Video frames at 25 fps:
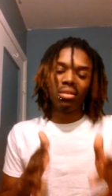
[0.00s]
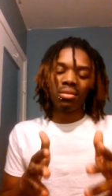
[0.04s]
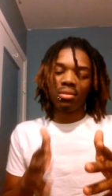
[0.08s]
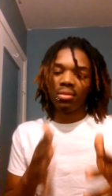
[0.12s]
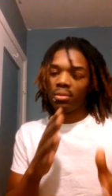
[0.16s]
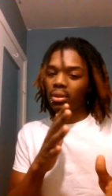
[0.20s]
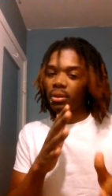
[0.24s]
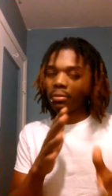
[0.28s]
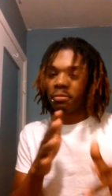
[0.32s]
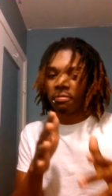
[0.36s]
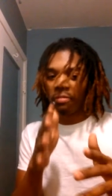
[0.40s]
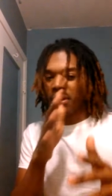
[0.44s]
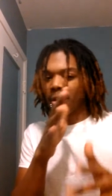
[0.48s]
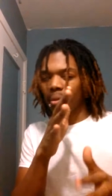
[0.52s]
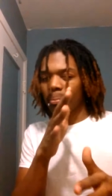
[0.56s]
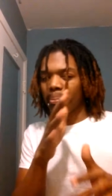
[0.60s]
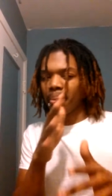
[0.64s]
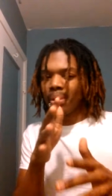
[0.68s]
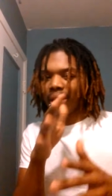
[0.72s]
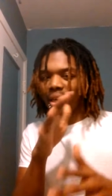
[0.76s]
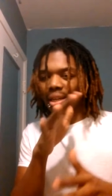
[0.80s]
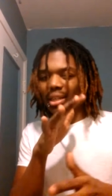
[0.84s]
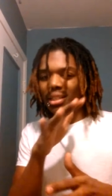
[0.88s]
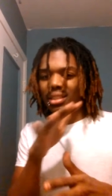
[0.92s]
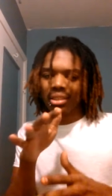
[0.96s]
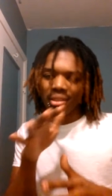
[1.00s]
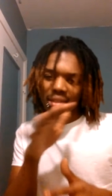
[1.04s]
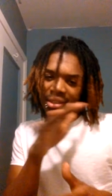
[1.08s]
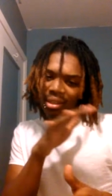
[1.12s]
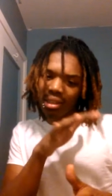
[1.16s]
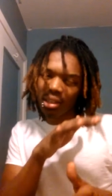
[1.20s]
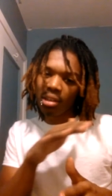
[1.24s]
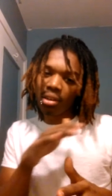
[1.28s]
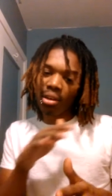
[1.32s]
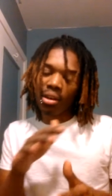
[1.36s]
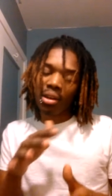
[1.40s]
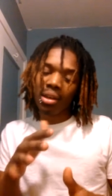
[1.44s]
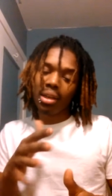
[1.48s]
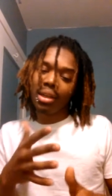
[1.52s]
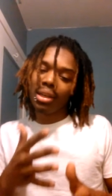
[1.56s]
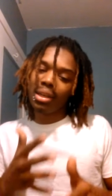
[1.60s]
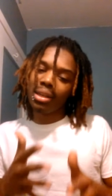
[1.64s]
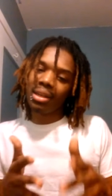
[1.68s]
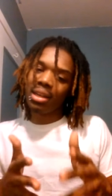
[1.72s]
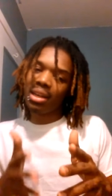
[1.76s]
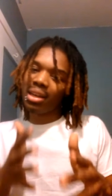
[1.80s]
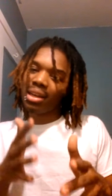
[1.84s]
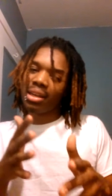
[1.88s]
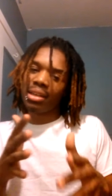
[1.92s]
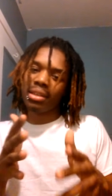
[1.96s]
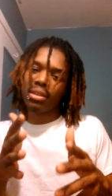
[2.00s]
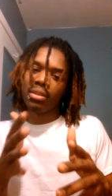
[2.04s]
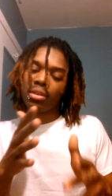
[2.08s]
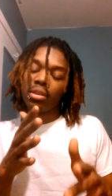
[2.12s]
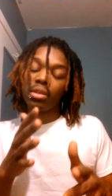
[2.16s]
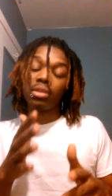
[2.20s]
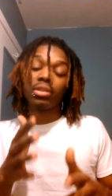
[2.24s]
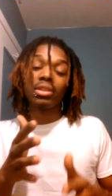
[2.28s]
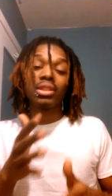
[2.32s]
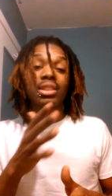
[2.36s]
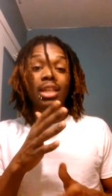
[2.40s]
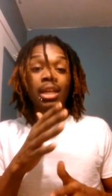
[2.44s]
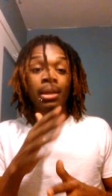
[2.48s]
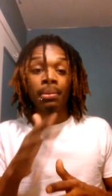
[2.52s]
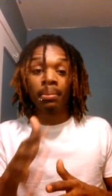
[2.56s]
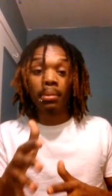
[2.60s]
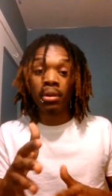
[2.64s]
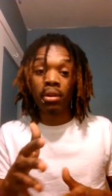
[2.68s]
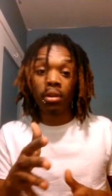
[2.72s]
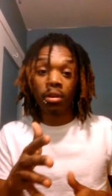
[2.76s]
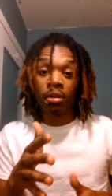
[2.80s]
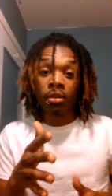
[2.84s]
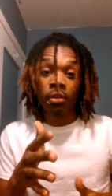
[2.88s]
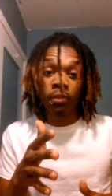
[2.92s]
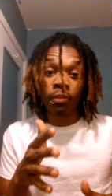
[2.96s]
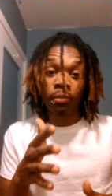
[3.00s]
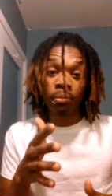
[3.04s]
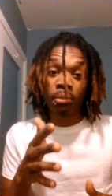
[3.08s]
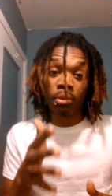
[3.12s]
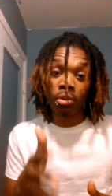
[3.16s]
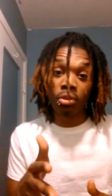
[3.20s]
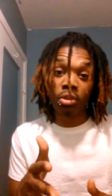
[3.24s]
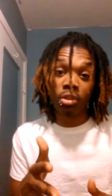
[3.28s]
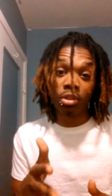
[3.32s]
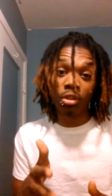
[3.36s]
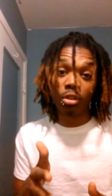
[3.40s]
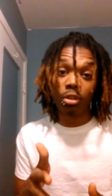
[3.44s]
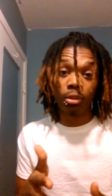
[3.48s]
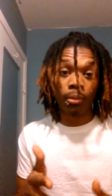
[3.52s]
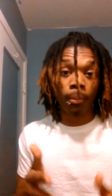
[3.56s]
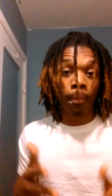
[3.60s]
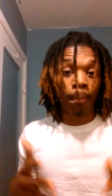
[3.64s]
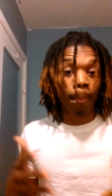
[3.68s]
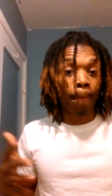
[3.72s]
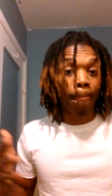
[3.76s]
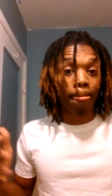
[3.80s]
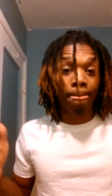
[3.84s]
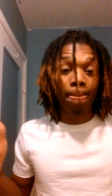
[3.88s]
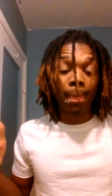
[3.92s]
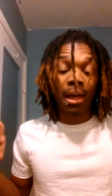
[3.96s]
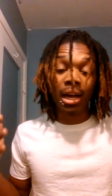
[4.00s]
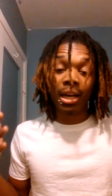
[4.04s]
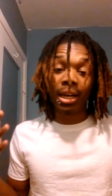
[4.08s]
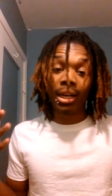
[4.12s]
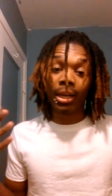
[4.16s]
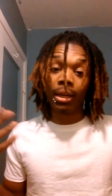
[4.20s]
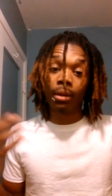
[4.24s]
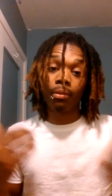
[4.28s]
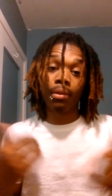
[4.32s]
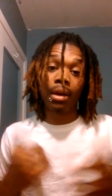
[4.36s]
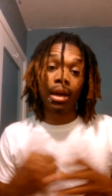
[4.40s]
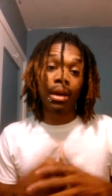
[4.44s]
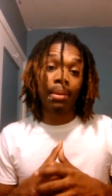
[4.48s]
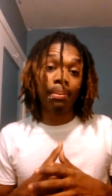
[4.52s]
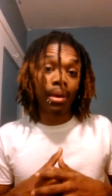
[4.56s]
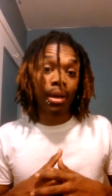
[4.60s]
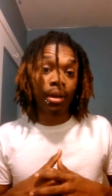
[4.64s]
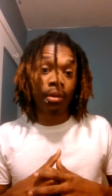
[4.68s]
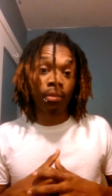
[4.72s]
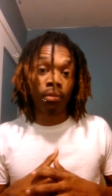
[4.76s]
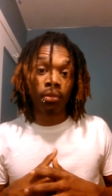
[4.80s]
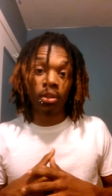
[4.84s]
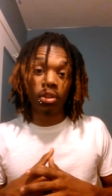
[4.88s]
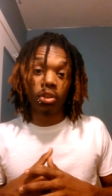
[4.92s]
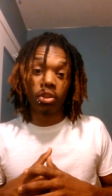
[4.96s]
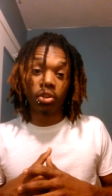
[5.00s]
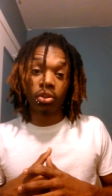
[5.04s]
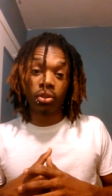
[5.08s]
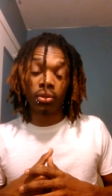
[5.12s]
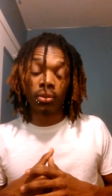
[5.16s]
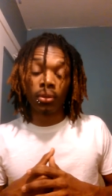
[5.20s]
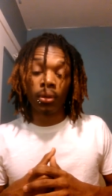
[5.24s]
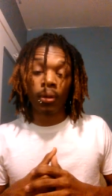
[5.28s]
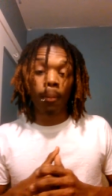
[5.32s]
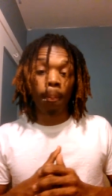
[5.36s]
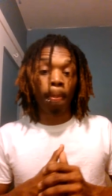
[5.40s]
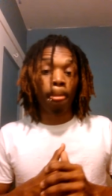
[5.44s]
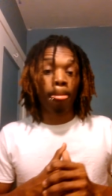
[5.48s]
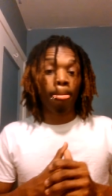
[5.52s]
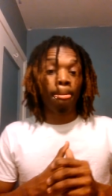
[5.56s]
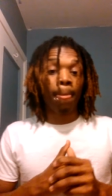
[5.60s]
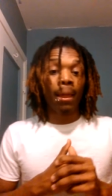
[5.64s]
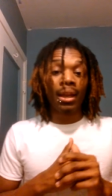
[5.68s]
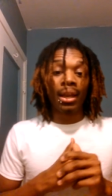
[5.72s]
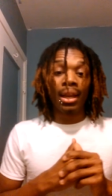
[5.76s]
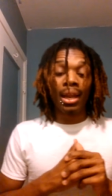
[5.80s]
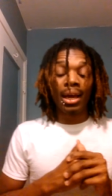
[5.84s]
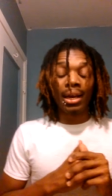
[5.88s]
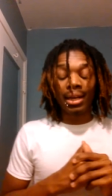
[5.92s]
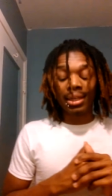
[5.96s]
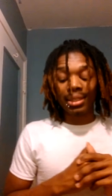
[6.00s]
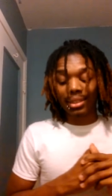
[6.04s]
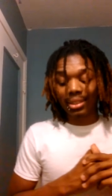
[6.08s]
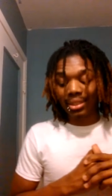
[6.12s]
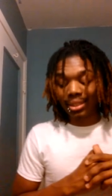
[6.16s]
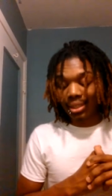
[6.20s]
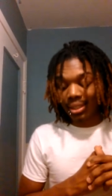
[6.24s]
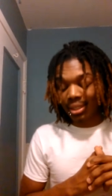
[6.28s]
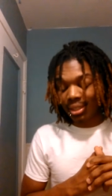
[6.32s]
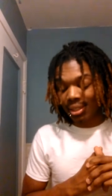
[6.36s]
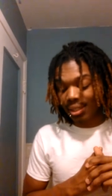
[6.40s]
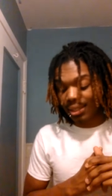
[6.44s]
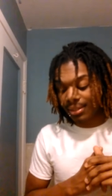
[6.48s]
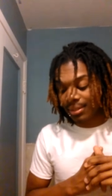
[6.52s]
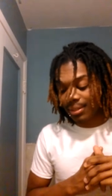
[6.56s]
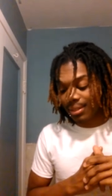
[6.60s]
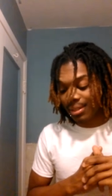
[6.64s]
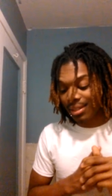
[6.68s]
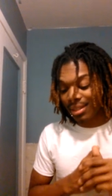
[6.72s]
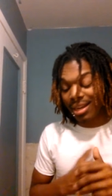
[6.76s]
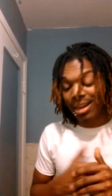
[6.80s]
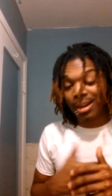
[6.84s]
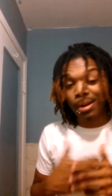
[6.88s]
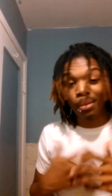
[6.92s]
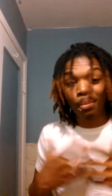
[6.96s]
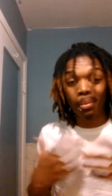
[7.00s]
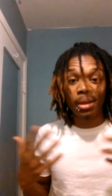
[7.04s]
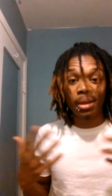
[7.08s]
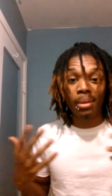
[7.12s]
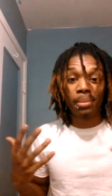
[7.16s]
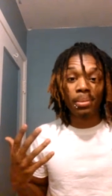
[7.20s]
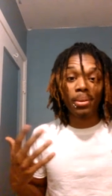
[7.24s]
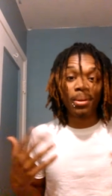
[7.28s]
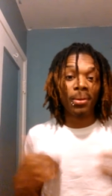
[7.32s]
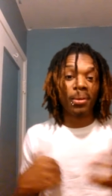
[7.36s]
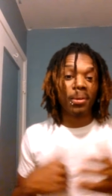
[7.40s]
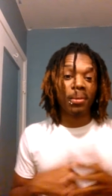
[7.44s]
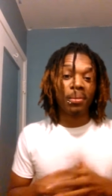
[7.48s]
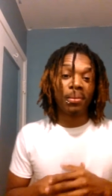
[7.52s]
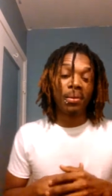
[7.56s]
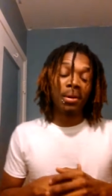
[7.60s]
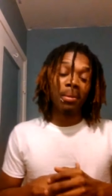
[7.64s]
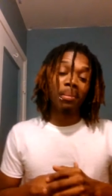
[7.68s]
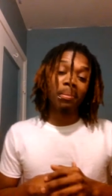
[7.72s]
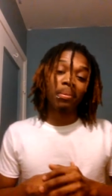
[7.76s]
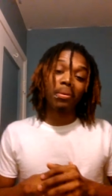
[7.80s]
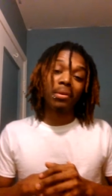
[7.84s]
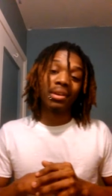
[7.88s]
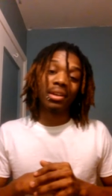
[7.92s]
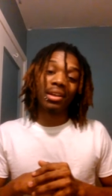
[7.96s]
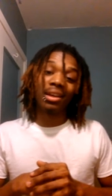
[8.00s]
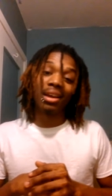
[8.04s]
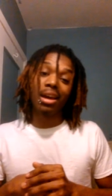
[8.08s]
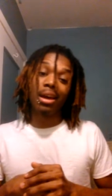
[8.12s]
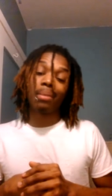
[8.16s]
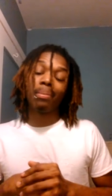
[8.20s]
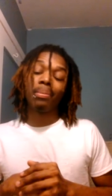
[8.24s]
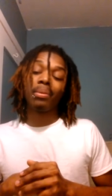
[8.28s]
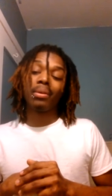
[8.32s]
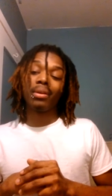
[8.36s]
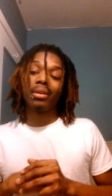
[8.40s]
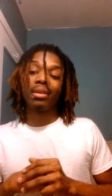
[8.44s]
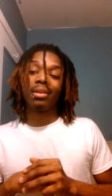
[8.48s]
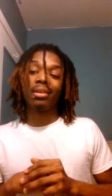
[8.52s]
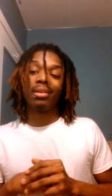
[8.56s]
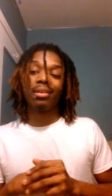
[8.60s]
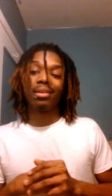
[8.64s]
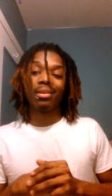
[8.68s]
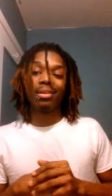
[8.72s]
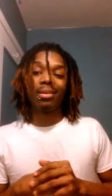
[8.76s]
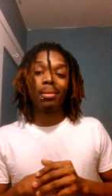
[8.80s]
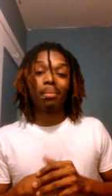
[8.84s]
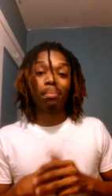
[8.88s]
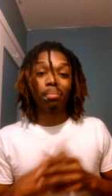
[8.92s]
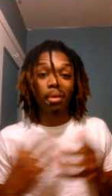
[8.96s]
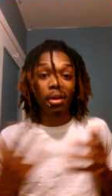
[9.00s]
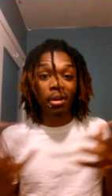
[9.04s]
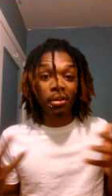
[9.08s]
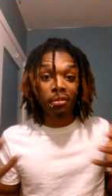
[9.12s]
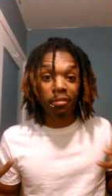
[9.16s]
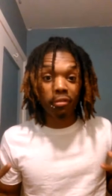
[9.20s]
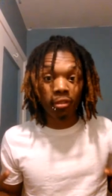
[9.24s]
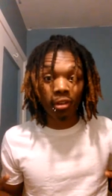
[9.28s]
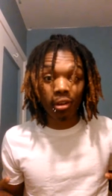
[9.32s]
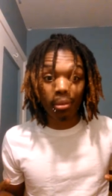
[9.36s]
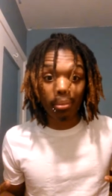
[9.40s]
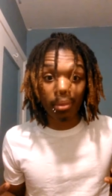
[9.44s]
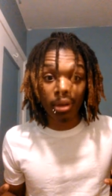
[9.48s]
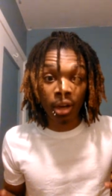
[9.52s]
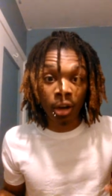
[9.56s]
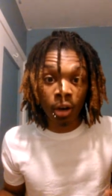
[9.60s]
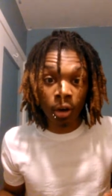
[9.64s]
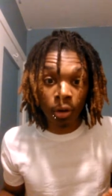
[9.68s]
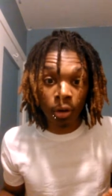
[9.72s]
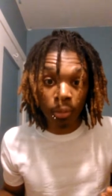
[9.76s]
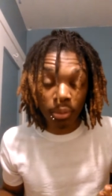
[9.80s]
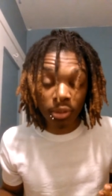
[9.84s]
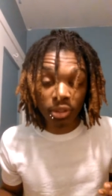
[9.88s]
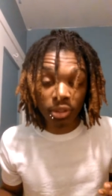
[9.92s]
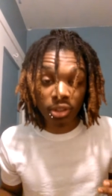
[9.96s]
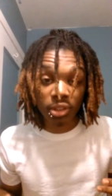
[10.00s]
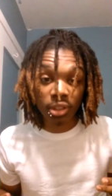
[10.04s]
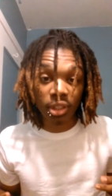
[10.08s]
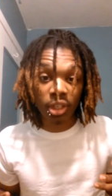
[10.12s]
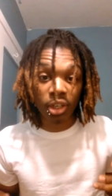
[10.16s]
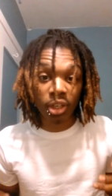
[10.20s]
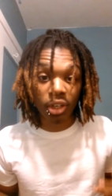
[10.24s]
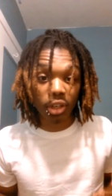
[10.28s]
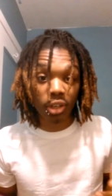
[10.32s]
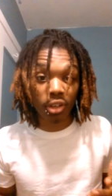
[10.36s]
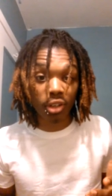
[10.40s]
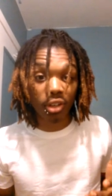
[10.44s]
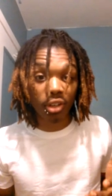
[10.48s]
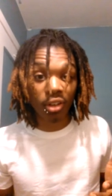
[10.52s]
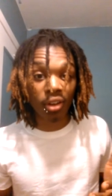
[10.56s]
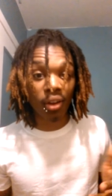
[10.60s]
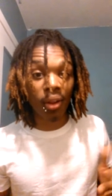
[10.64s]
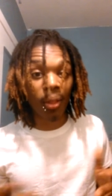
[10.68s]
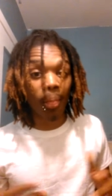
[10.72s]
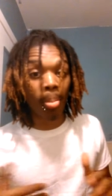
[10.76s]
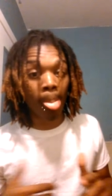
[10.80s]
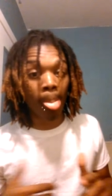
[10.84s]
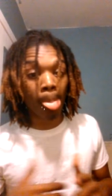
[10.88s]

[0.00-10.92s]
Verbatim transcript: the fake page thing and all that. night, you know, just let me know you from YouTube, and I'll get right back with you. Like I said, got a baby on the way. I'm pretty happy. Pray for me. I hope it's a girl.